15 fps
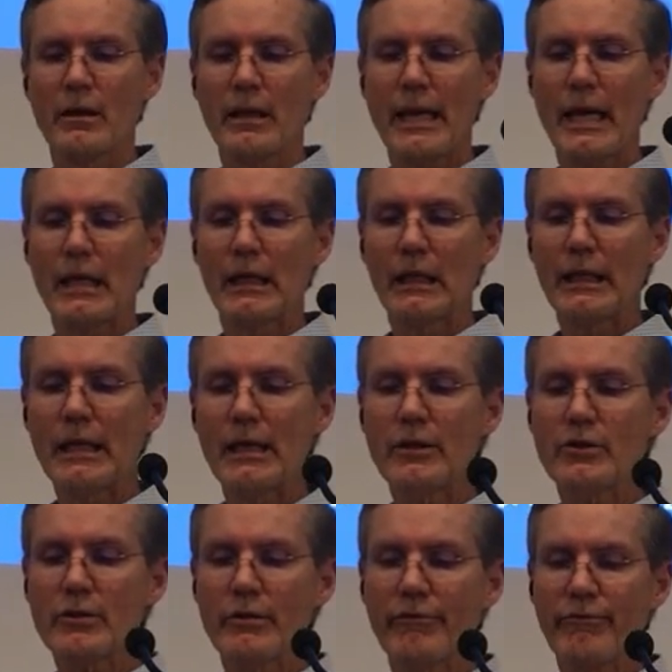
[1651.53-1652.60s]
can
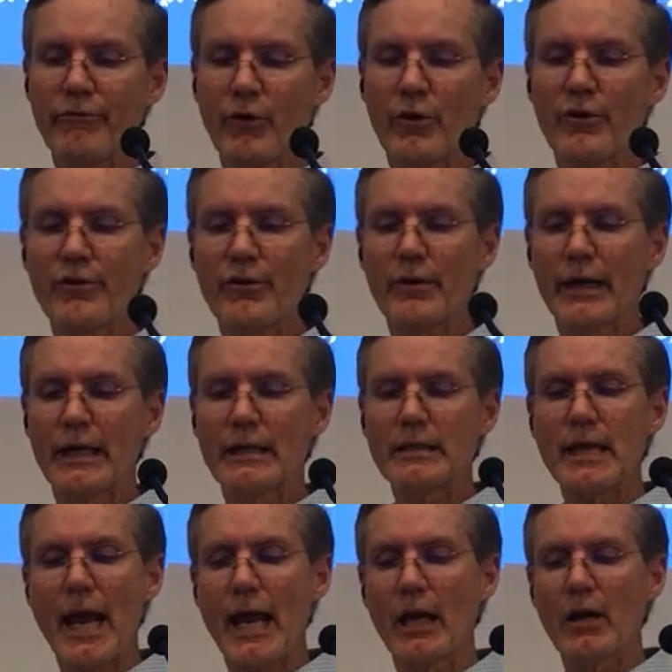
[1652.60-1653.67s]
lead to further
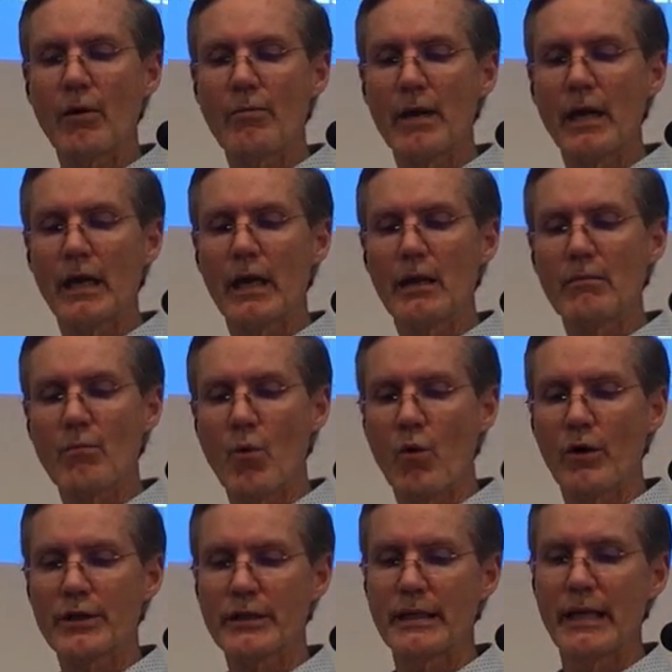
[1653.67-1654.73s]
entanglement and
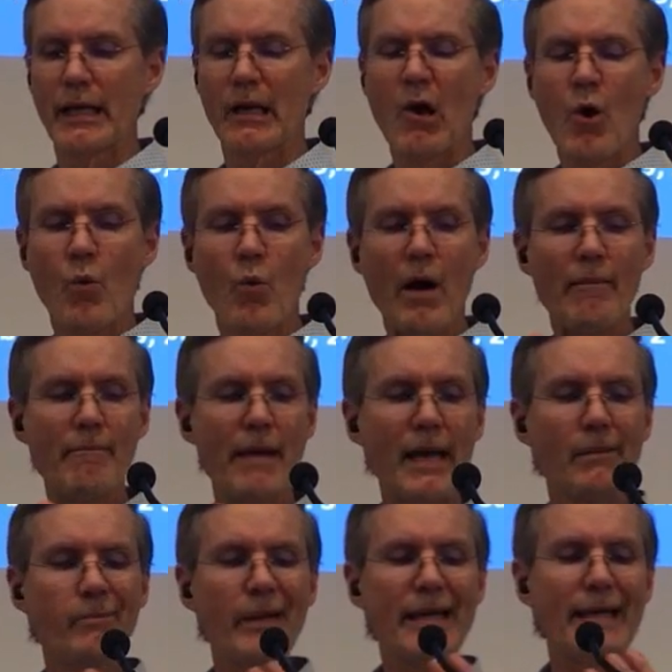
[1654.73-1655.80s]
more sin. What
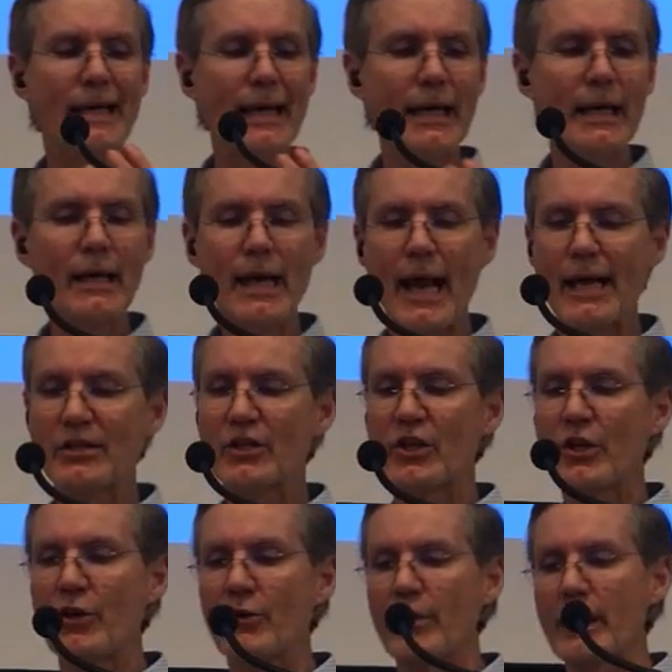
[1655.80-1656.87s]
may begin as
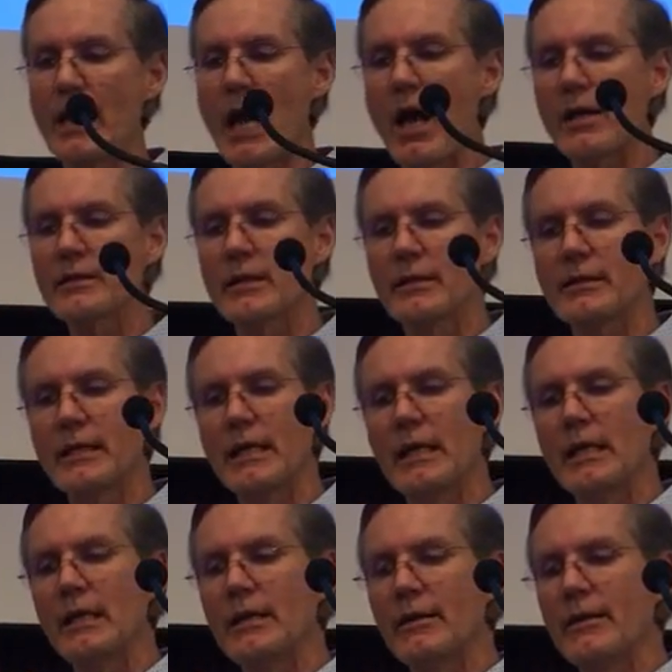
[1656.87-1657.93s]

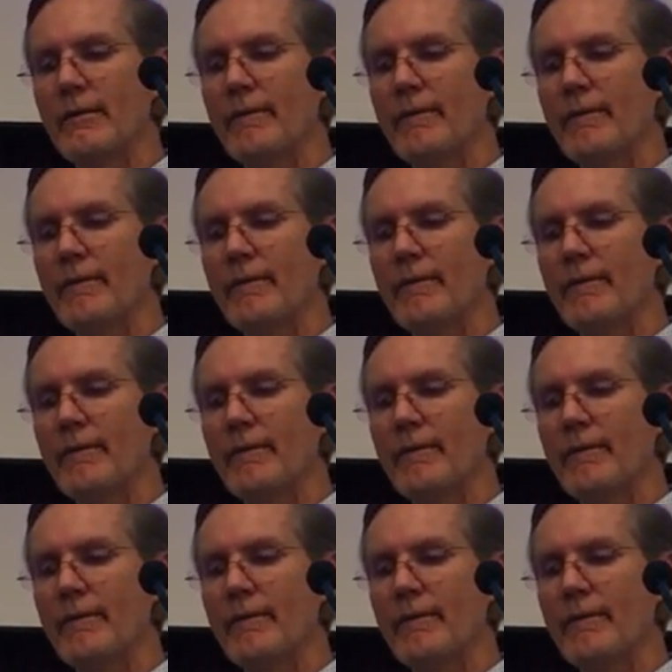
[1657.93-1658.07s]
curiosity